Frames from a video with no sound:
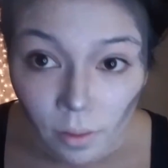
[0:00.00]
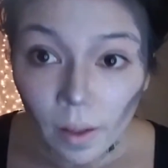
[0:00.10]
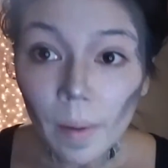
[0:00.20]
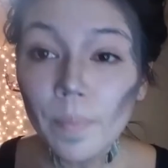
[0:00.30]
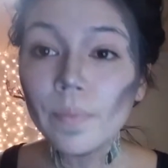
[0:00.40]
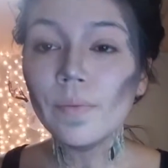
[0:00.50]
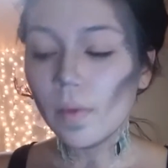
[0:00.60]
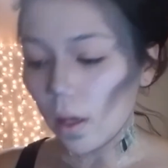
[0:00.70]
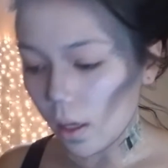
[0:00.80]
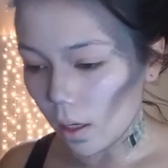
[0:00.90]
of that.
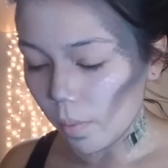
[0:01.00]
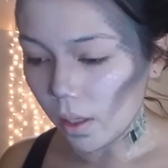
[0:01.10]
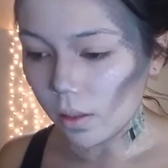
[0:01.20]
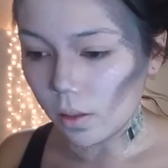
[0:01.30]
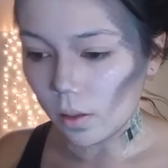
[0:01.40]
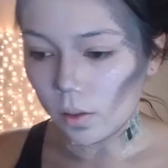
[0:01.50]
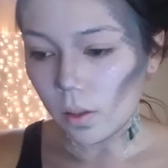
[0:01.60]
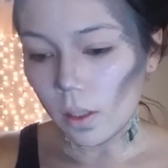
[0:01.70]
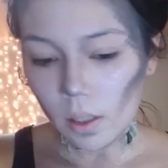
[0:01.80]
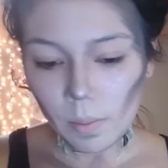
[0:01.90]
So
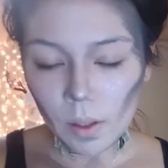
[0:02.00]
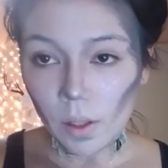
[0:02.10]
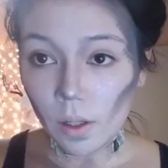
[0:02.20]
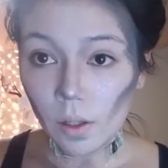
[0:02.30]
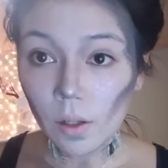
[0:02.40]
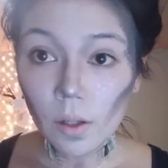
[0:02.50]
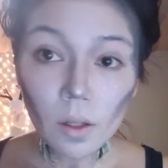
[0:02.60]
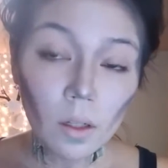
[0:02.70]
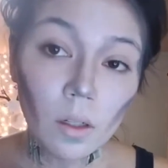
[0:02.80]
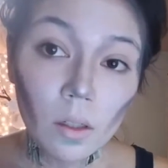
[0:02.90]
I'm gonna
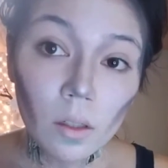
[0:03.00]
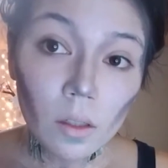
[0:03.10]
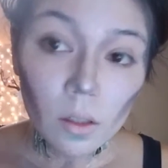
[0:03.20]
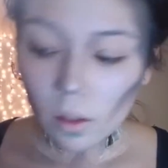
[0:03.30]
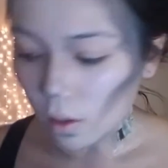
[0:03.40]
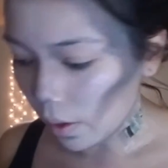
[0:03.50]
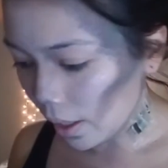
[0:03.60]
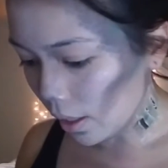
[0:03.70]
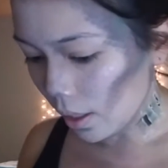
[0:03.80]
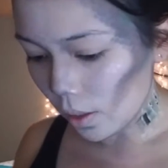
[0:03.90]
go
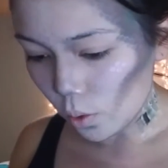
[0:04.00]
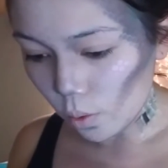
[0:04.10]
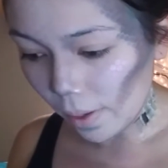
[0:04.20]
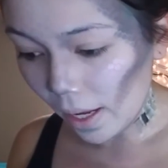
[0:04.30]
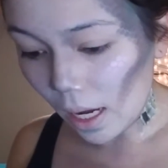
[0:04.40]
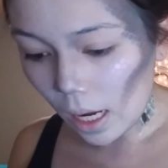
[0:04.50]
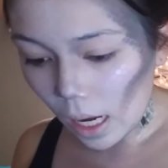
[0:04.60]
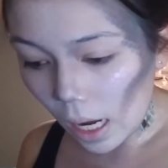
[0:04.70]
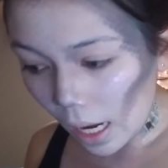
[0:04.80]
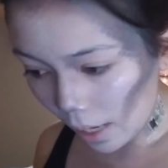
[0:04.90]
ahead and do my
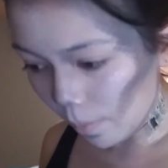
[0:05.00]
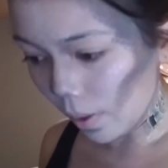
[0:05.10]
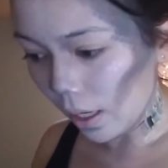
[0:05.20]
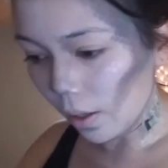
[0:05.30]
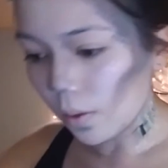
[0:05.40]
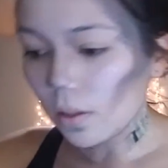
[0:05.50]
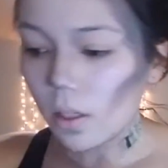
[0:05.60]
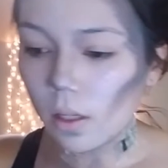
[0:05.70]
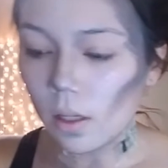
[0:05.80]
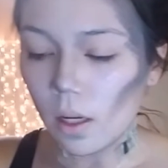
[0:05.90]
eyebrows.
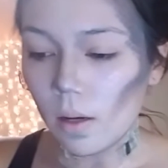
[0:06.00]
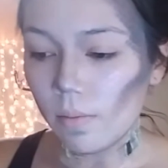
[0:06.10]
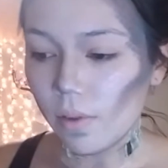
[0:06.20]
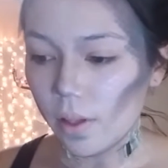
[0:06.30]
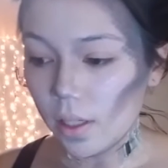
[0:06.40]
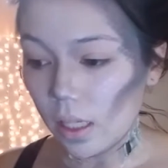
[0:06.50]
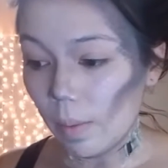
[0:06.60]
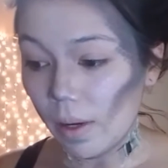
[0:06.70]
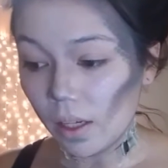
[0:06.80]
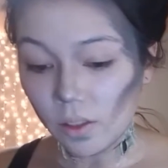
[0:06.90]
For this, I'm
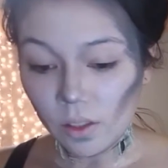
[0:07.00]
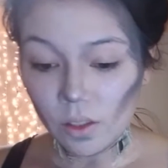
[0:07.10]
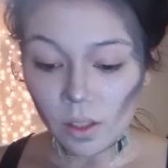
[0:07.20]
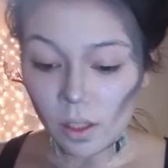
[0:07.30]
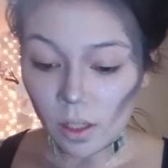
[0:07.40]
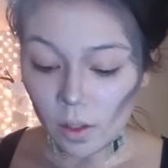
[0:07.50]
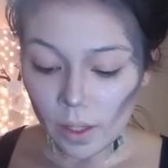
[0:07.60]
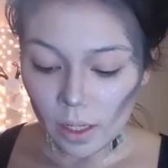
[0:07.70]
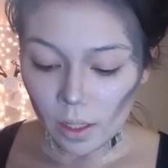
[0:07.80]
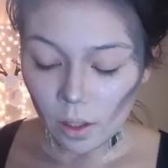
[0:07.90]
actually just gonna go
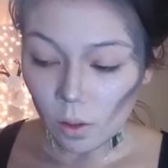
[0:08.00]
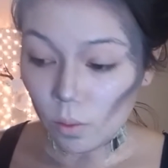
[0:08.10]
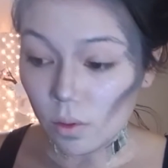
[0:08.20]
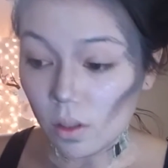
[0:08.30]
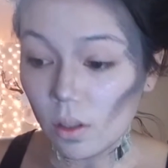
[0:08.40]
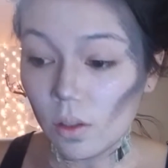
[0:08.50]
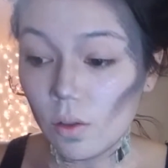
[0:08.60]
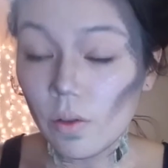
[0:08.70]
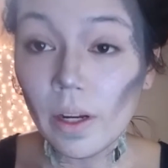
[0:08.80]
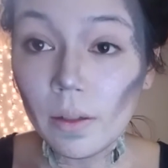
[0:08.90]
ahead and use a
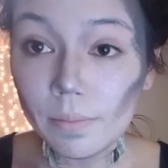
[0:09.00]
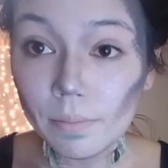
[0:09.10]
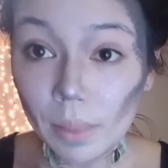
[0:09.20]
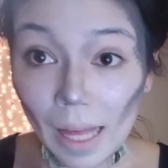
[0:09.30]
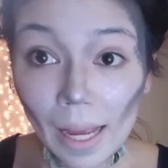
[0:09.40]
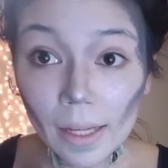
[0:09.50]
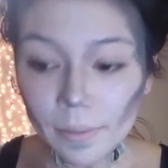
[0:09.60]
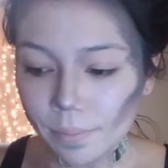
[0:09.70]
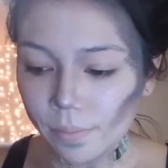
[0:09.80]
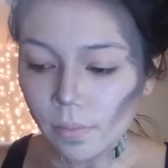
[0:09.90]
straight black.
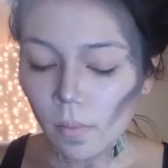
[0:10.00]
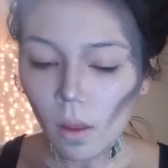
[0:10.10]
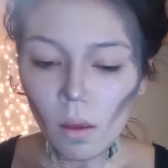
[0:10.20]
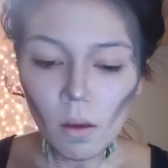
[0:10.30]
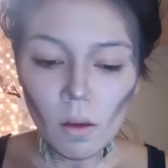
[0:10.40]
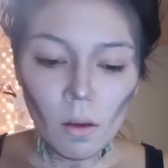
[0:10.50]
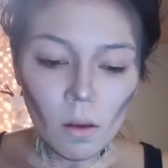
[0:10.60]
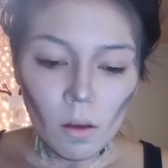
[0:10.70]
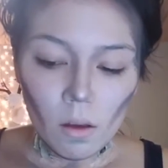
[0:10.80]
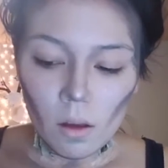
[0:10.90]

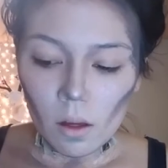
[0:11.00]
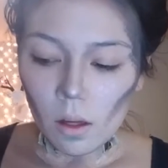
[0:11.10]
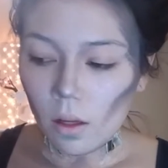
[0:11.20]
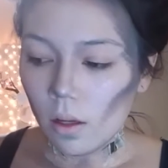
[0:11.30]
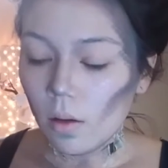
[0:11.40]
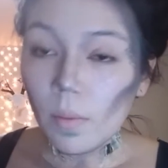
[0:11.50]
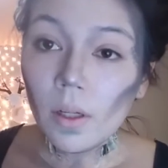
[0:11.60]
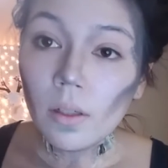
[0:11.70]
And